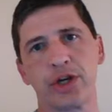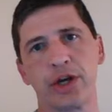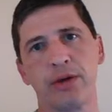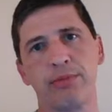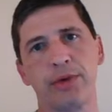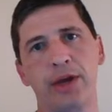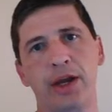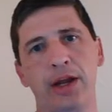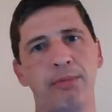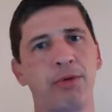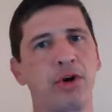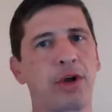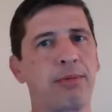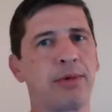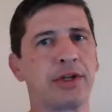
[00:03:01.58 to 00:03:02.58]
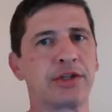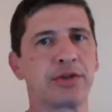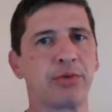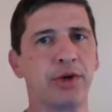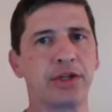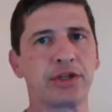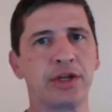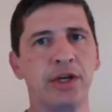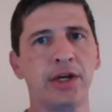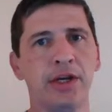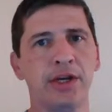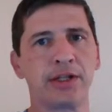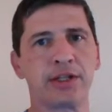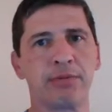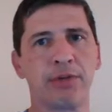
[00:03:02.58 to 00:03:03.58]
jump and a Pokemon Switch
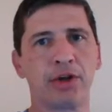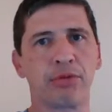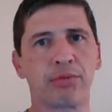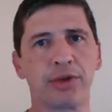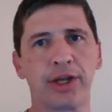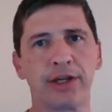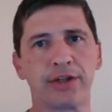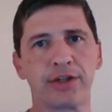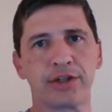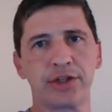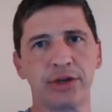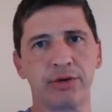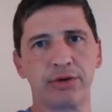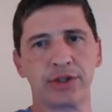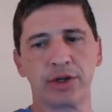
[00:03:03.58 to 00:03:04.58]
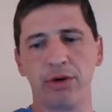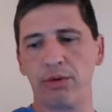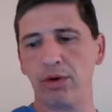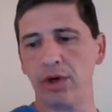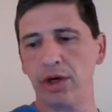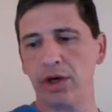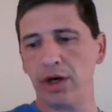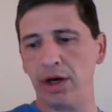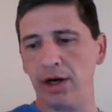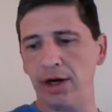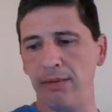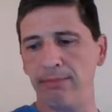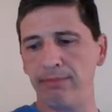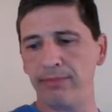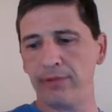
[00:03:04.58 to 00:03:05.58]
and some other plates too. So
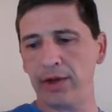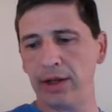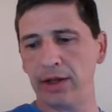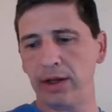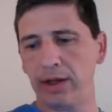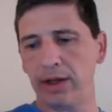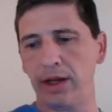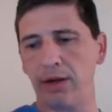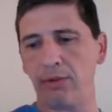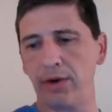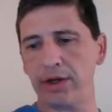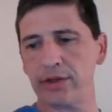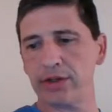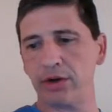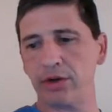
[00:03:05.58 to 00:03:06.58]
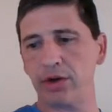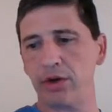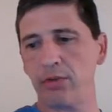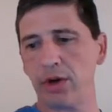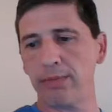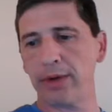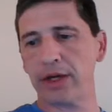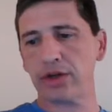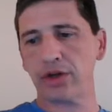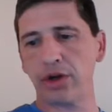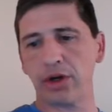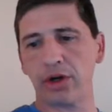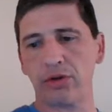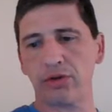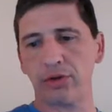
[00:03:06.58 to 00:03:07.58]
anyway, so you want to make sure
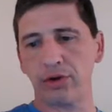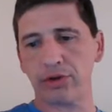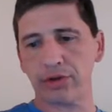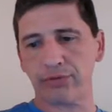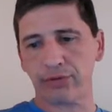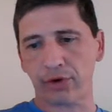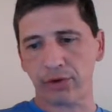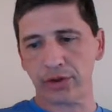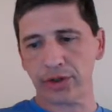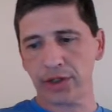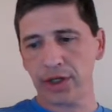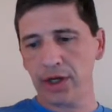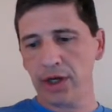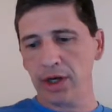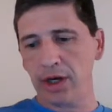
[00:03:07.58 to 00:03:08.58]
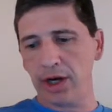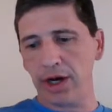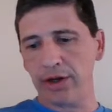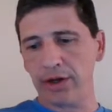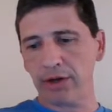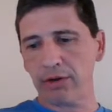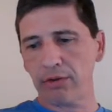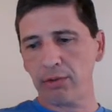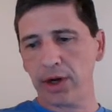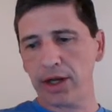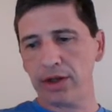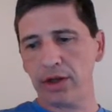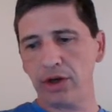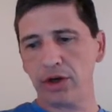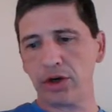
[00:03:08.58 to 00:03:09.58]
you go through those first. Another
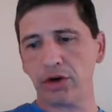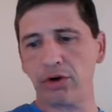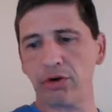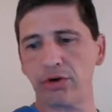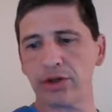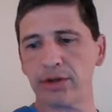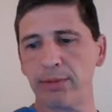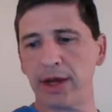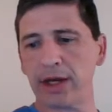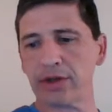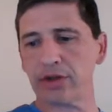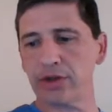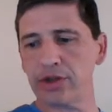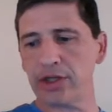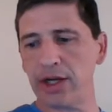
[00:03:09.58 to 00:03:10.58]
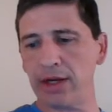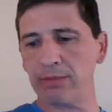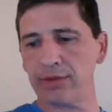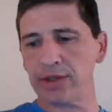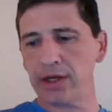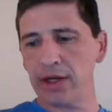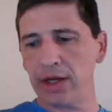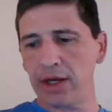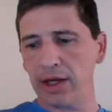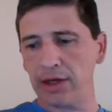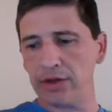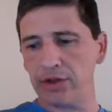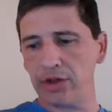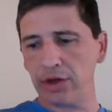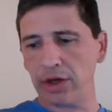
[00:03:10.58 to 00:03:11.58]
way that you can earn some extra gems
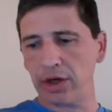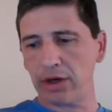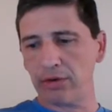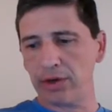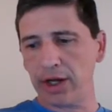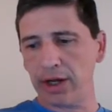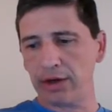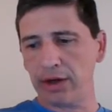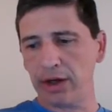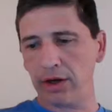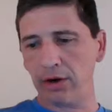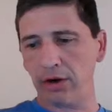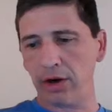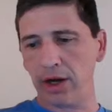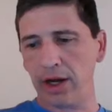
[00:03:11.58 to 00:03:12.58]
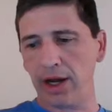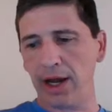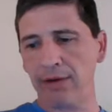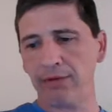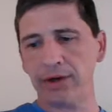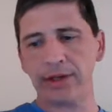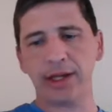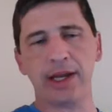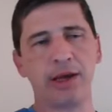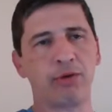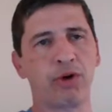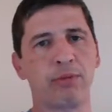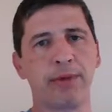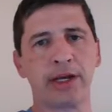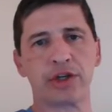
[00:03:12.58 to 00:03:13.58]
is you can go down here. Every day you
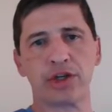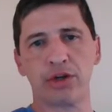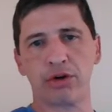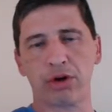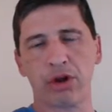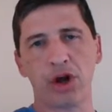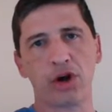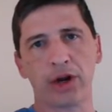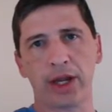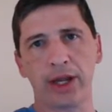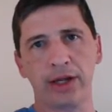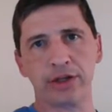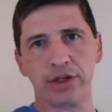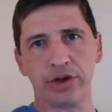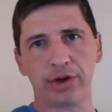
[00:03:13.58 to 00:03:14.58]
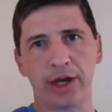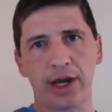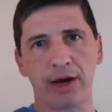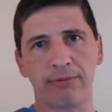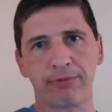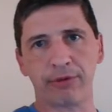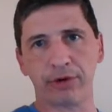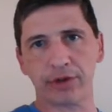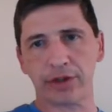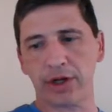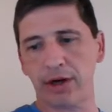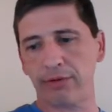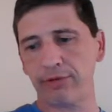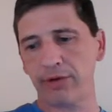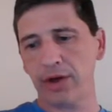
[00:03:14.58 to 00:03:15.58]
want to make sure you're logging into your account first
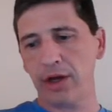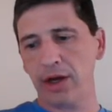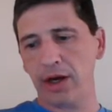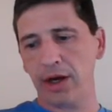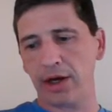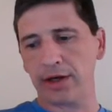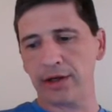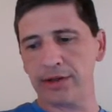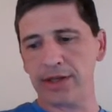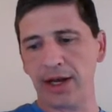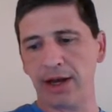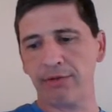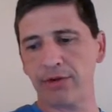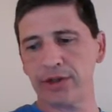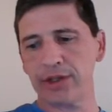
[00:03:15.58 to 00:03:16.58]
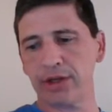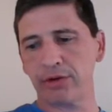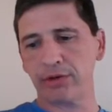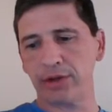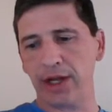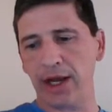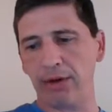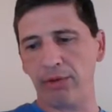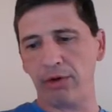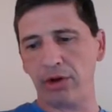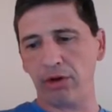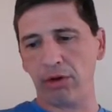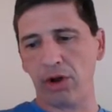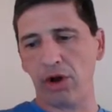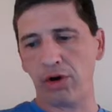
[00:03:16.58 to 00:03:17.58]
off, because every single day
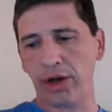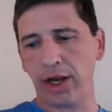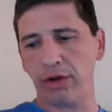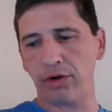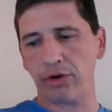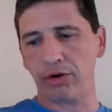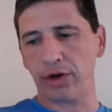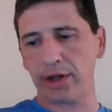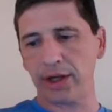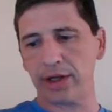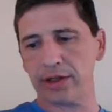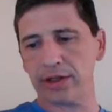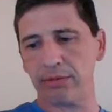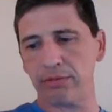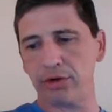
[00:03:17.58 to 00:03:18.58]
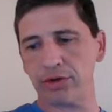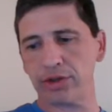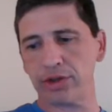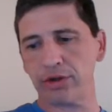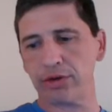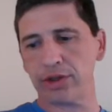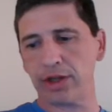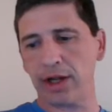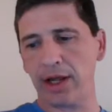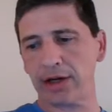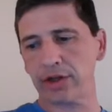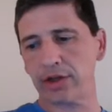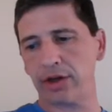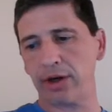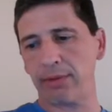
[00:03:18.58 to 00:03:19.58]
when you log in, you're going to get some boosters. And
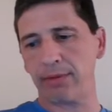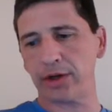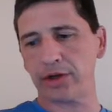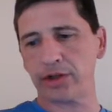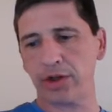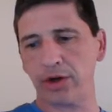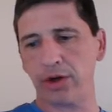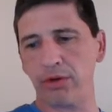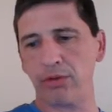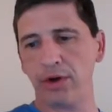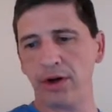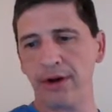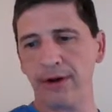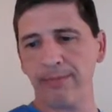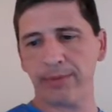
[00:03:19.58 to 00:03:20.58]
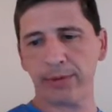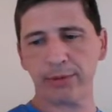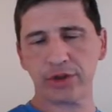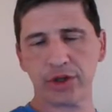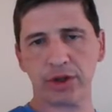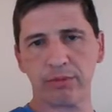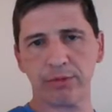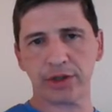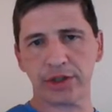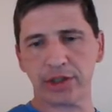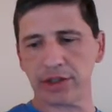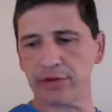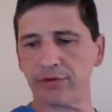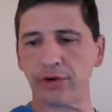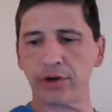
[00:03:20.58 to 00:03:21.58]
actually, I'm going to show you. Let me show you the
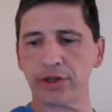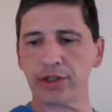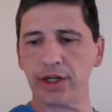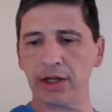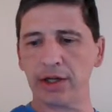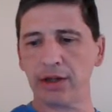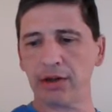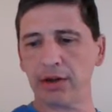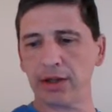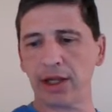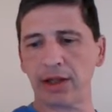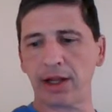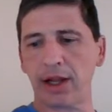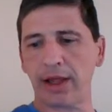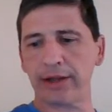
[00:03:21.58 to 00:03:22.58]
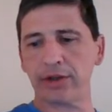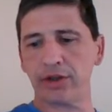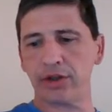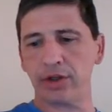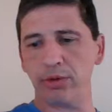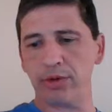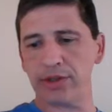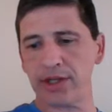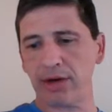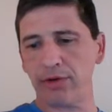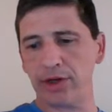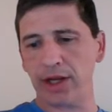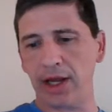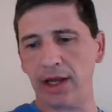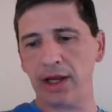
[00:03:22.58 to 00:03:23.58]
missions first. Another thing that I like to do is
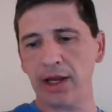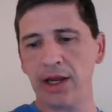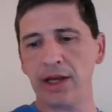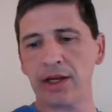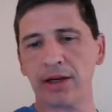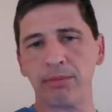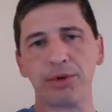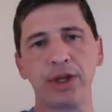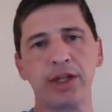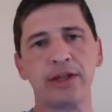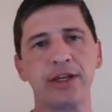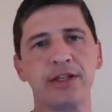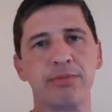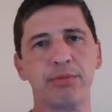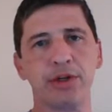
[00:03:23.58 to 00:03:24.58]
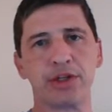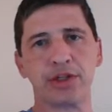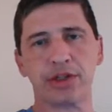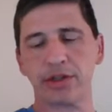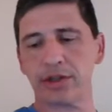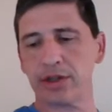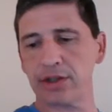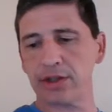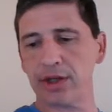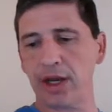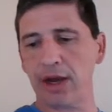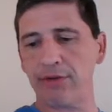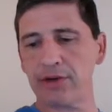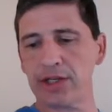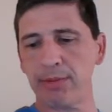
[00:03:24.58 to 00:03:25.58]
every day complete these missions, because
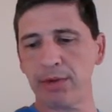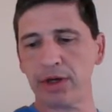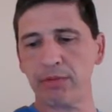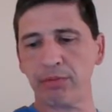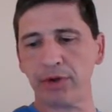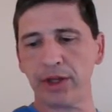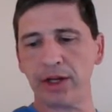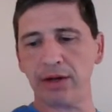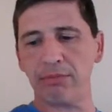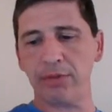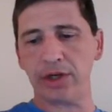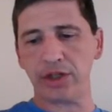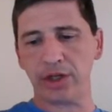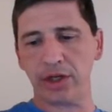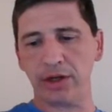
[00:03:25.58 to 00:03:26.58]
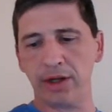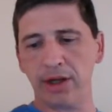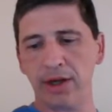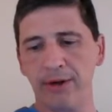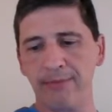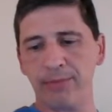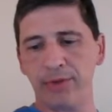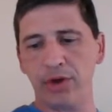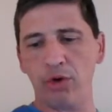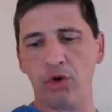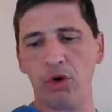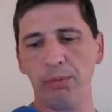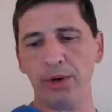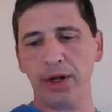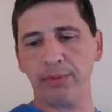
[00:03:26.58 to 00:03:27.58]
every time you complete a mission, you
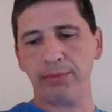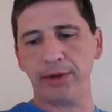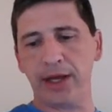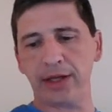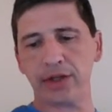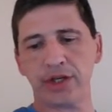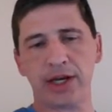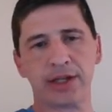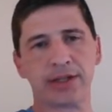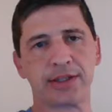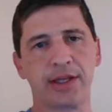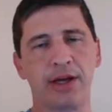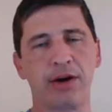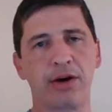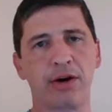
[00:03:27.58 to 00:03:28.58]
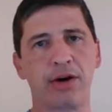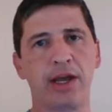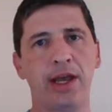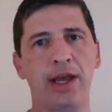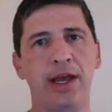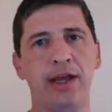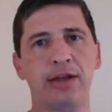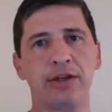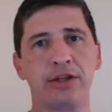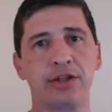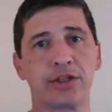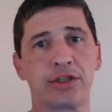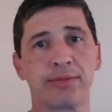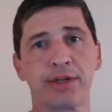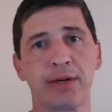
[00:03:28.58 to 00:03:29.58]
open up that chest there, and
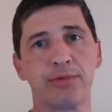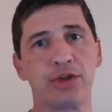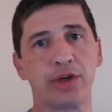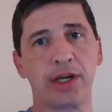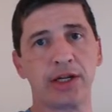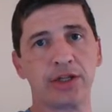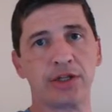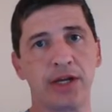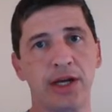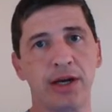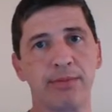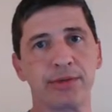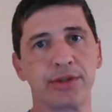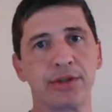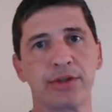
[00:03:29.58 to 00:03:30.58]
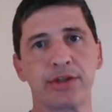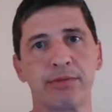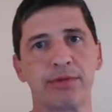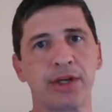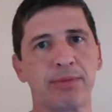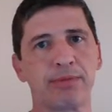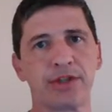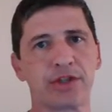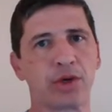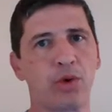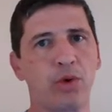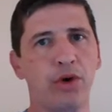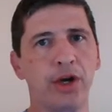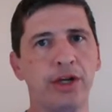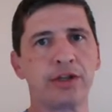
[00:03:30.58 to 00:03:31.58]
sometimes you get gems, sometimes it's
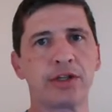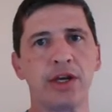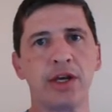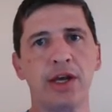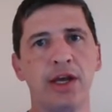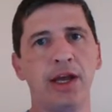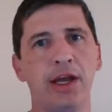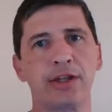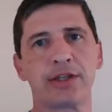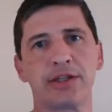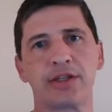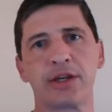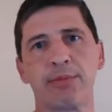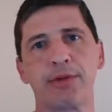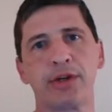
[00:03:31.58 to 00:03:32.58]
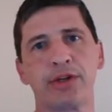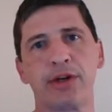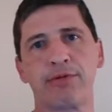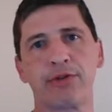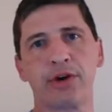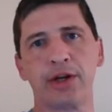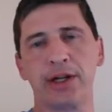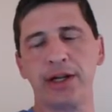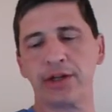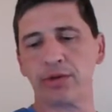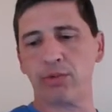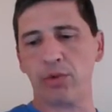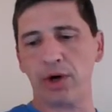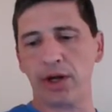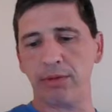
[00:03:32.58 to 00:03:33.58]
coins. It's something different on
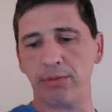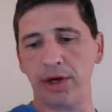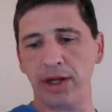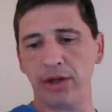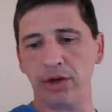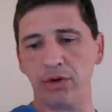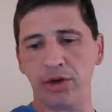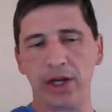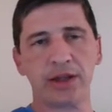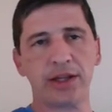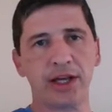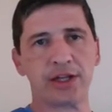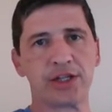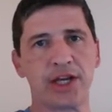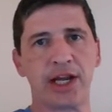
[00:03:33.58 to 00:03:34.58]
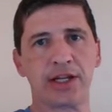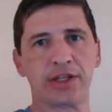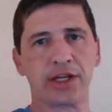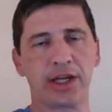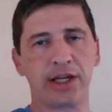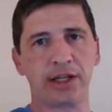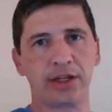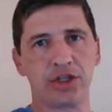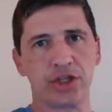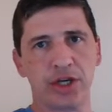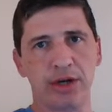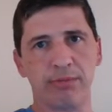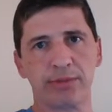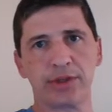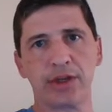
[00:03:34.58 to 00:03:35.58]
each one, but you get that chance of getting
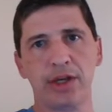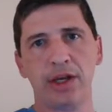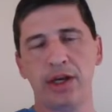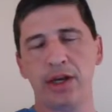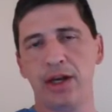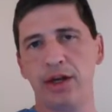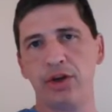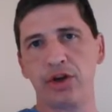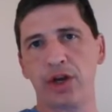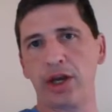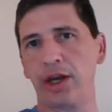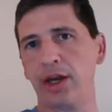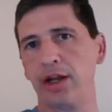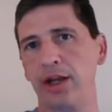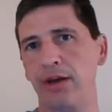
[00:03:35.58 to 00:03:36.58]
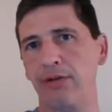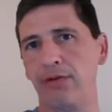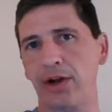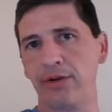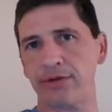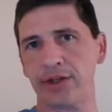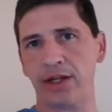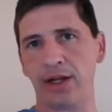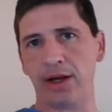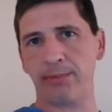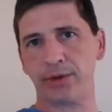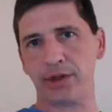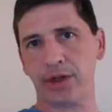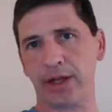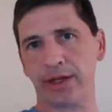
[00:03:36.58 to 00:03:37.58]
gems, and you can get even, I've seen
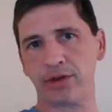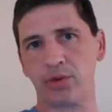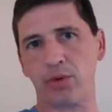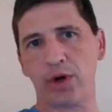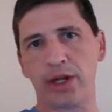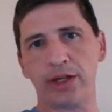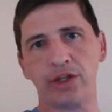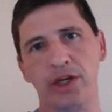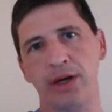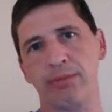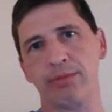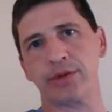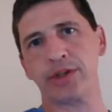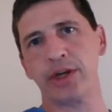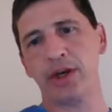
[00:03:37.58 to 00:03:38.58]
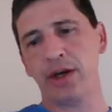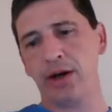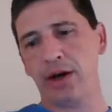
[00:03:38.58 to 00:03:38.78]
up to like 20 gems